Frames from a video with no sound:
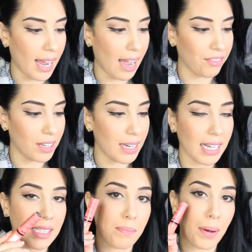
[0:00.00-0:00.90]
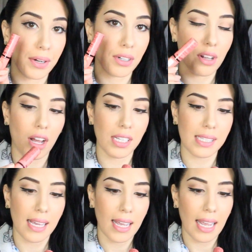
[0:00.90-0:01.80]
I have the N Y X Butter
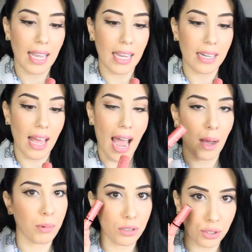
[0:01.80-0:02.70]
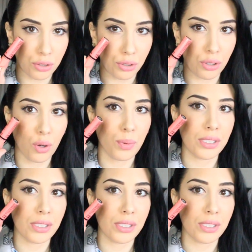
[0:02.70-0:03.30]
Gloss in Apple Strudel,